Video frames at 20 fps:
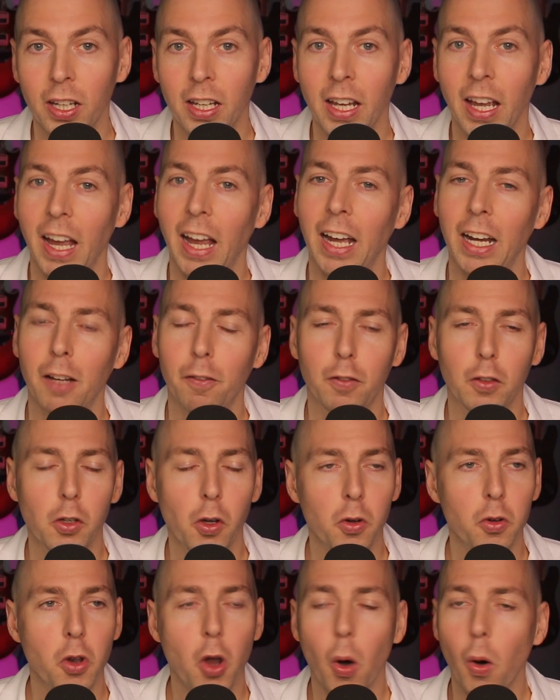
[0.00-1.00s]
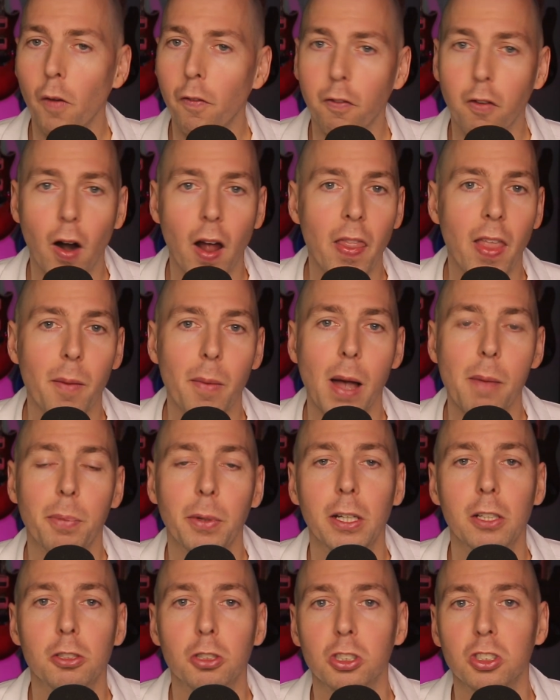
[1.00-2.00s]
And if you know a friend that might be
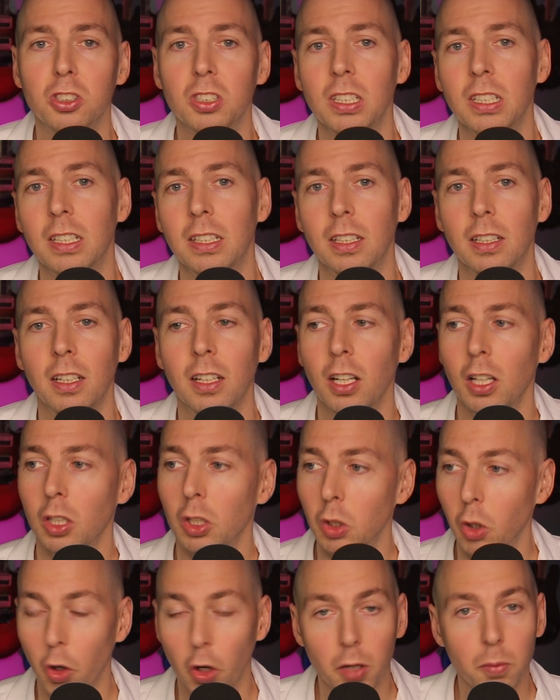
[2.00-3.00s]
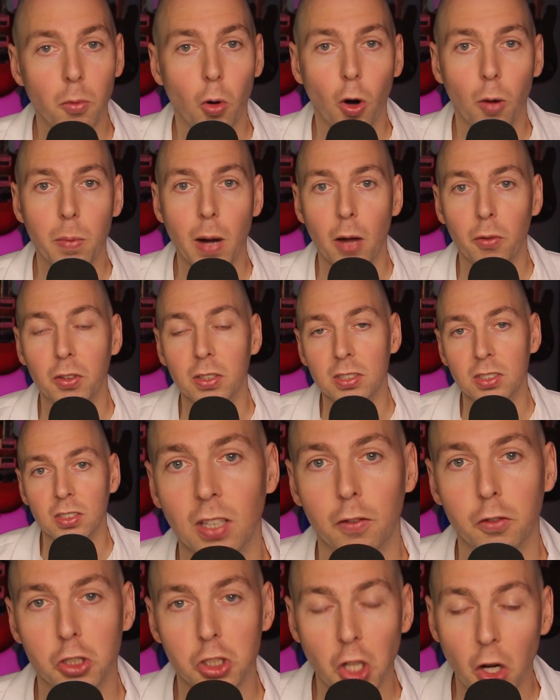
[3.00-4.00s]
interested in learning more about this stuff,
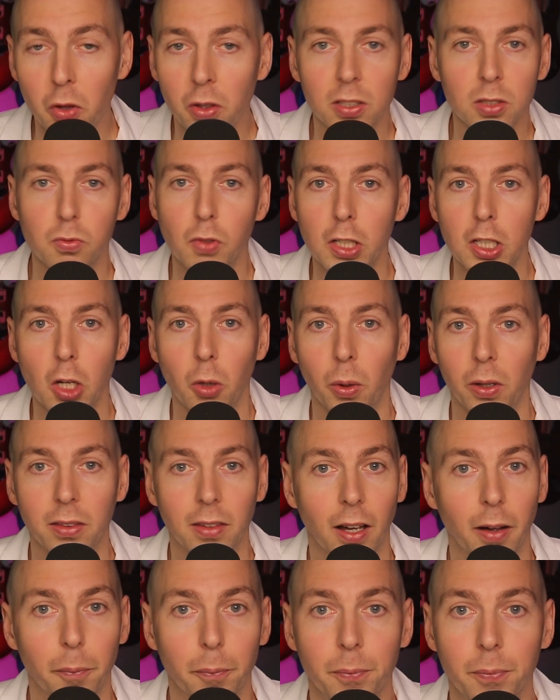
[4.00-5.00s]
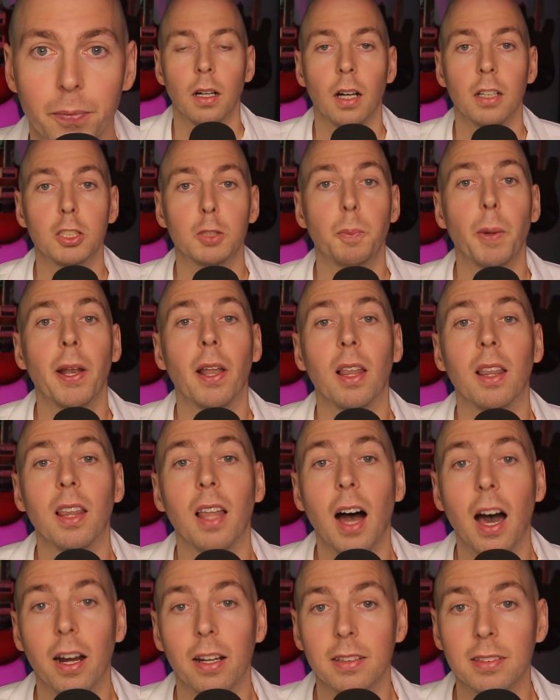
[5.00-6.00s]
share this video with them. I spent a
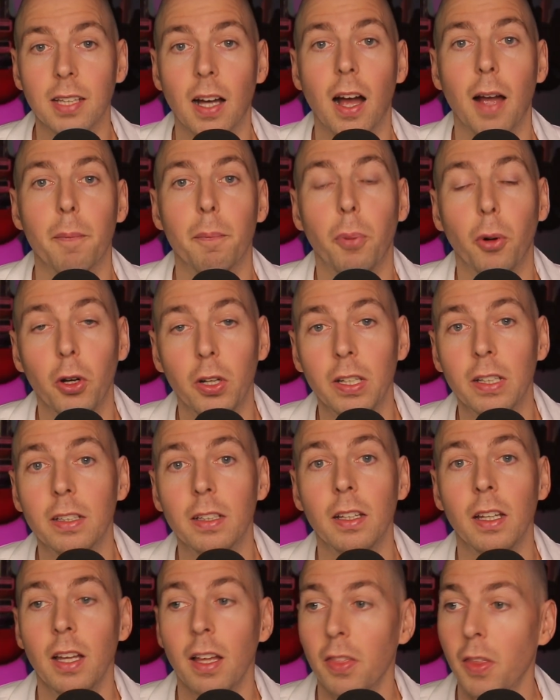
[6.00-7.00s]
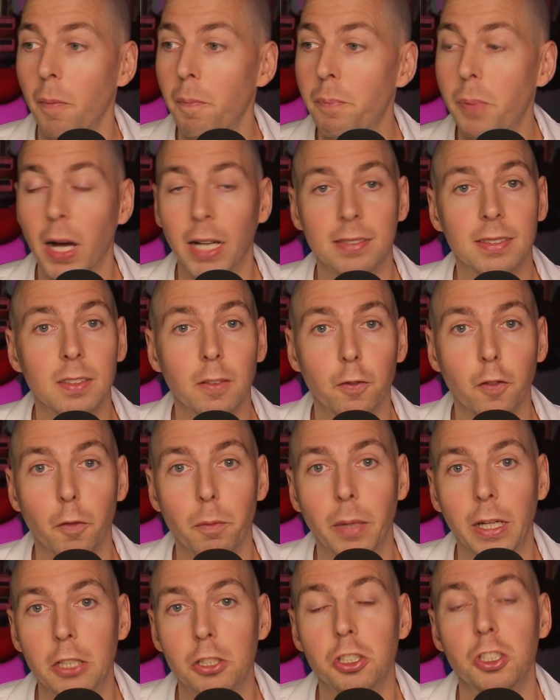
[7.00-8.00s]
lot of time putting the best
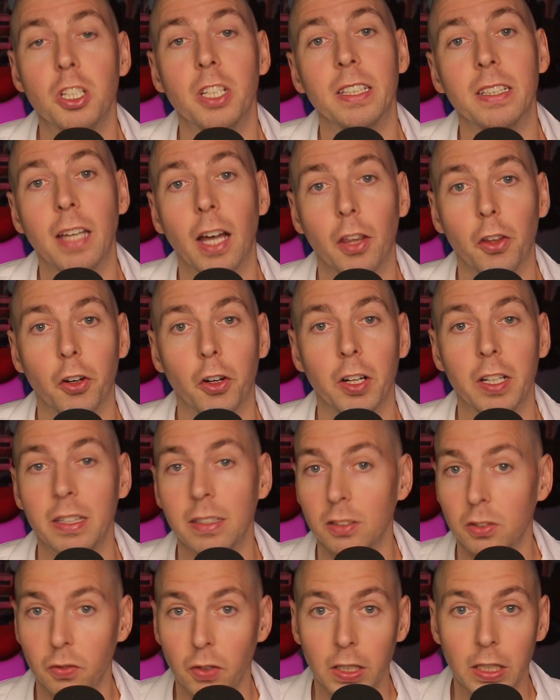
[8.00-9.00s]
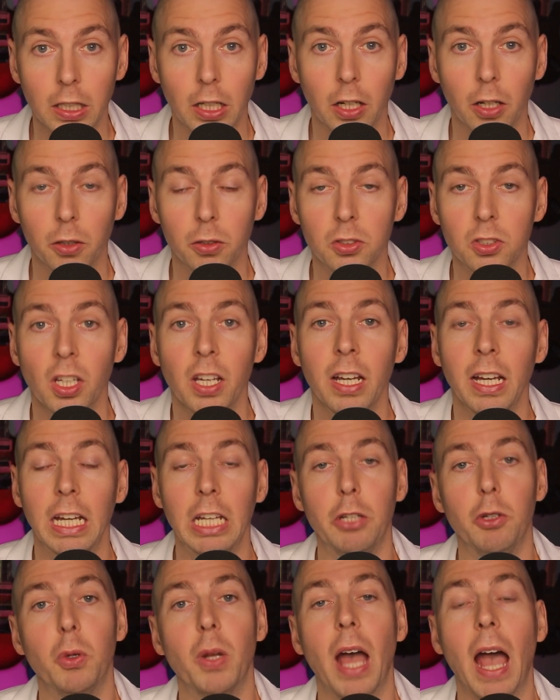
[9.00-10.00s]
information together in these videos, and it
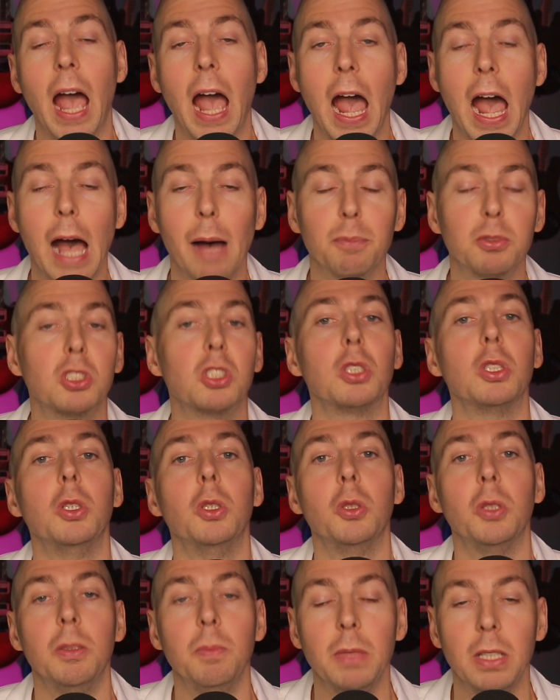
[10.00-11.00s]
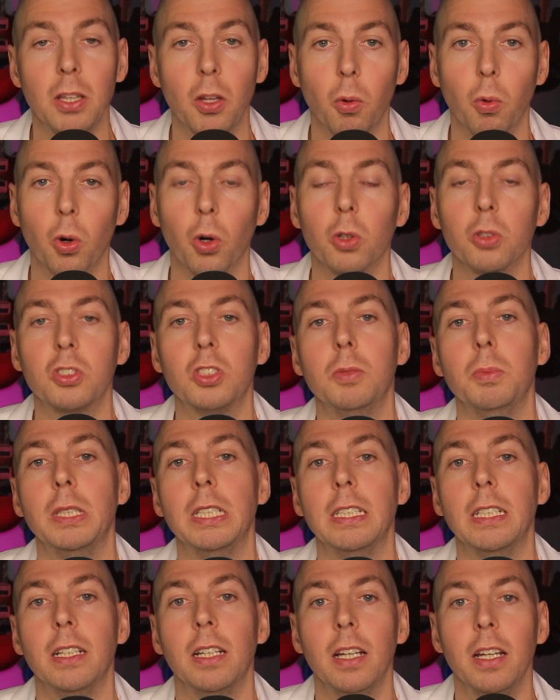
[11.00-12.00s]
would absolutely mean the world to
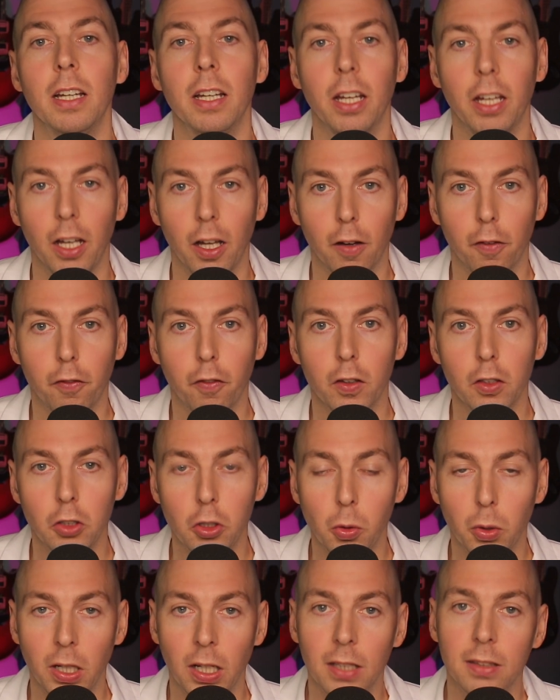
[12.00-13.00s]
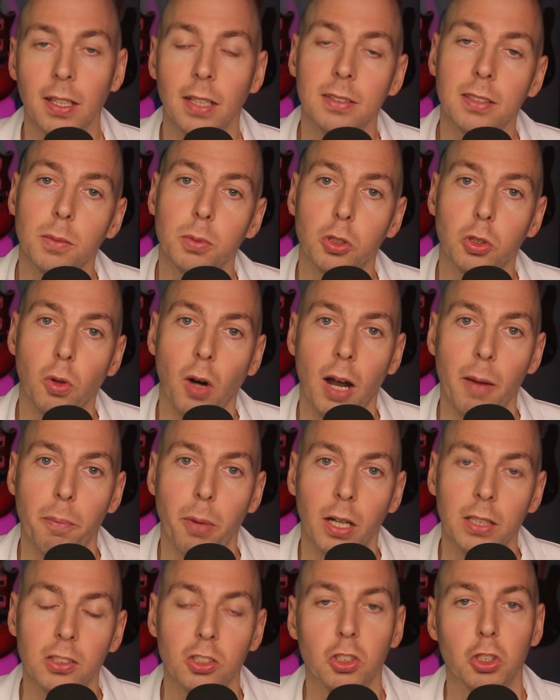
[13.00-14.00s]
me if you would hit that subscribe
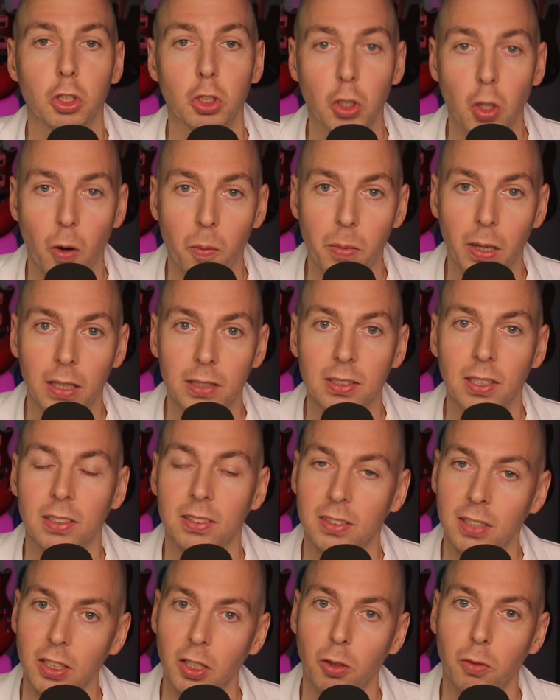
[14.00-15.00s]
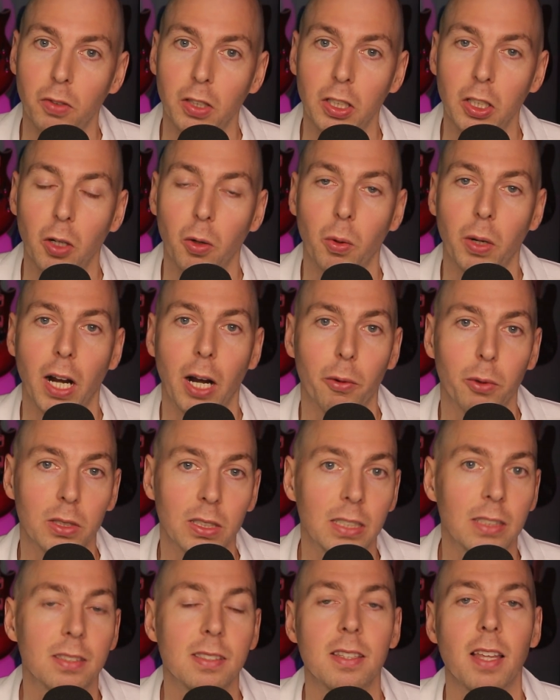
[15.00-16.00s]
button so you don't miss a single video when I
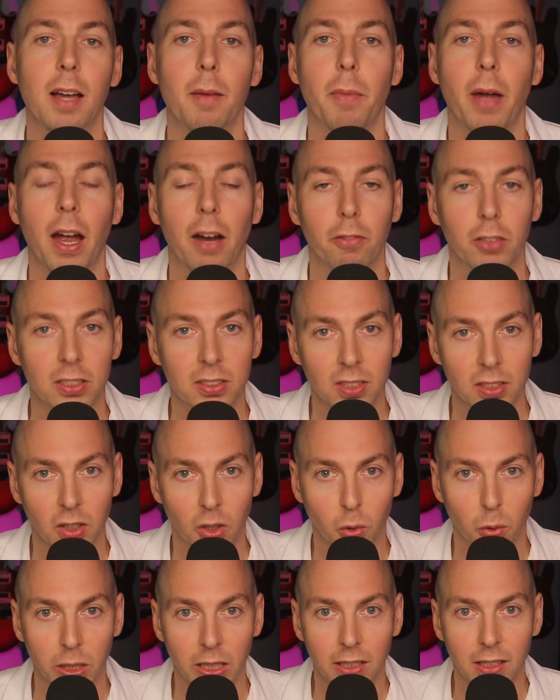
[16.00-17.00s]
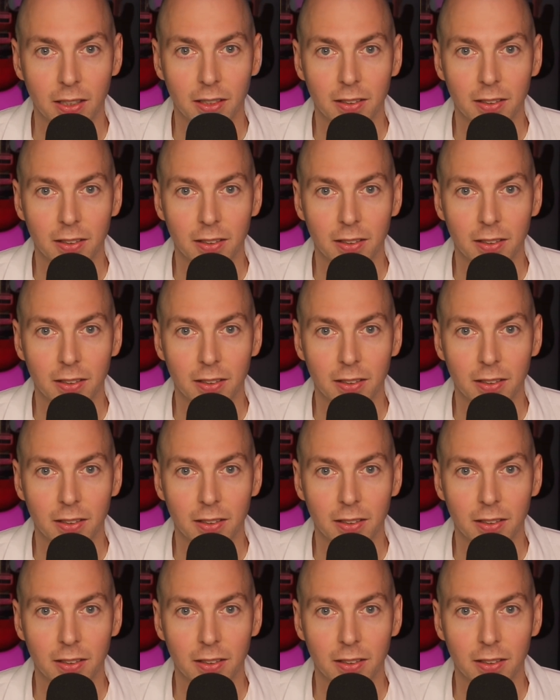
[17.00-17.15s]
release them every single week.